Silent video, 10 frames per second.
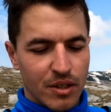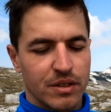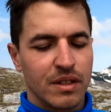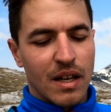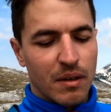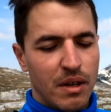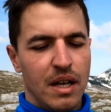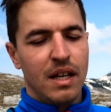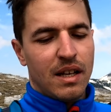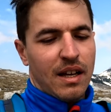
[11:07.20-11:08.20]
years now.
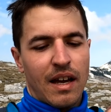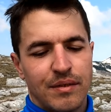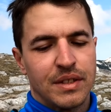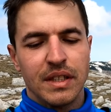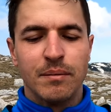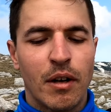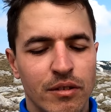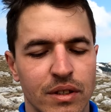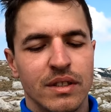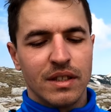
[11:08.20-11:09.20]
I've seen
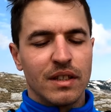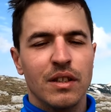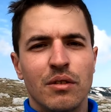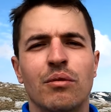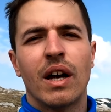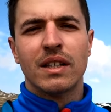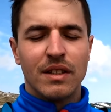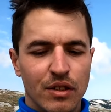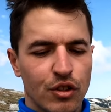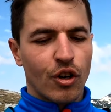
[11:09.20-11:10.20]
mountains in the
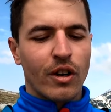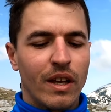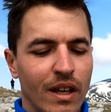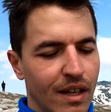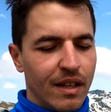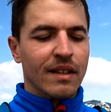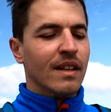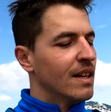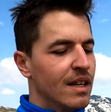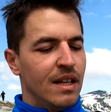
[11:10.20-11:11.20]
US, in Turkey,
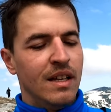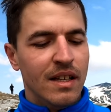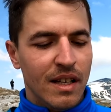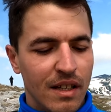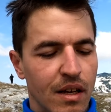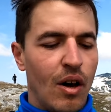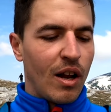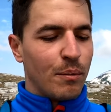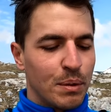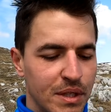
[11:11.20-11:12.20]
in
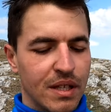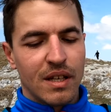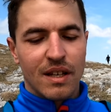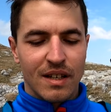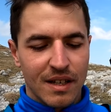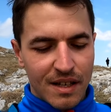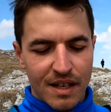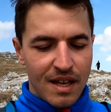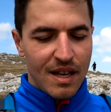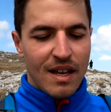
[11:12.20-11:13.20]
Alps.
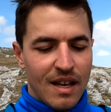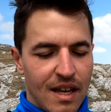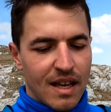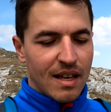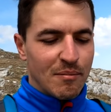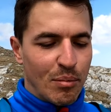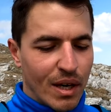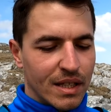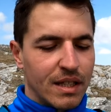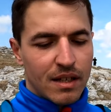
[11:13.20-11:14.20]

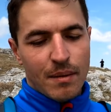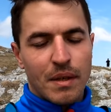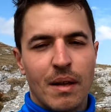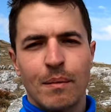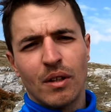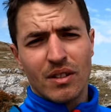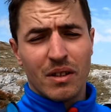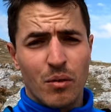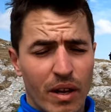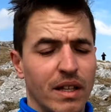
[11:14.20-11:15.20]
But, I mean, I'm not
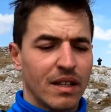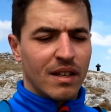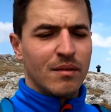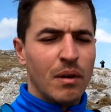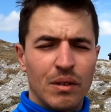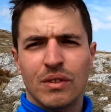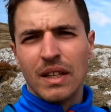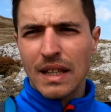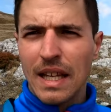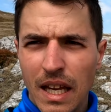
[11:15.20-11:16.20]
a great
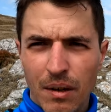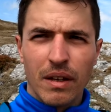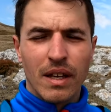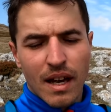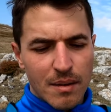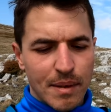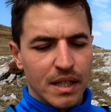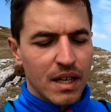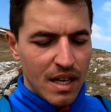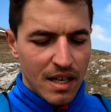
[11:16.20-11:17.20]
mountaineering guy,
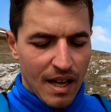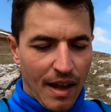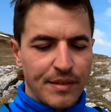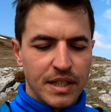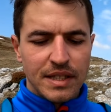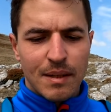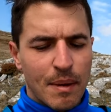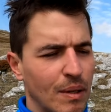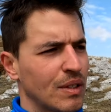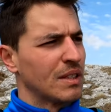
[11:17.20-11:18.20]
but I've seen some
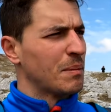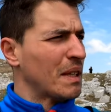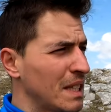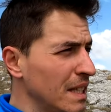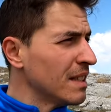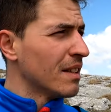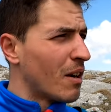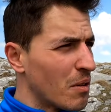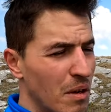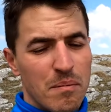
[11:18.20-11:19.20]
mountains, but these
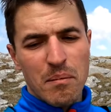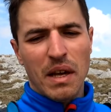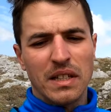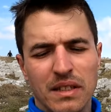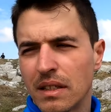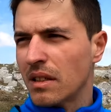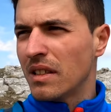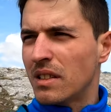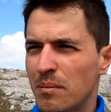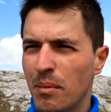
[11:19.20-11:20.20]
are amazing.
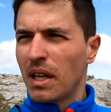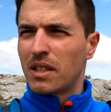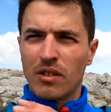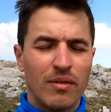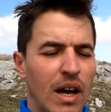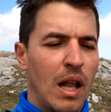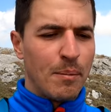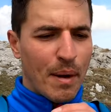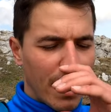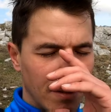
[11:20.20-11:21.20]
It's a mix of
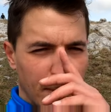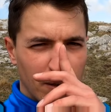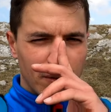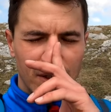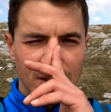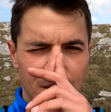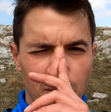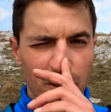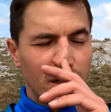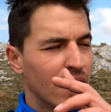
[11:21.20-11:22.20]
alpine mountains
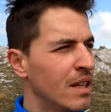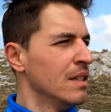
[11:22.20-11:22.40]
with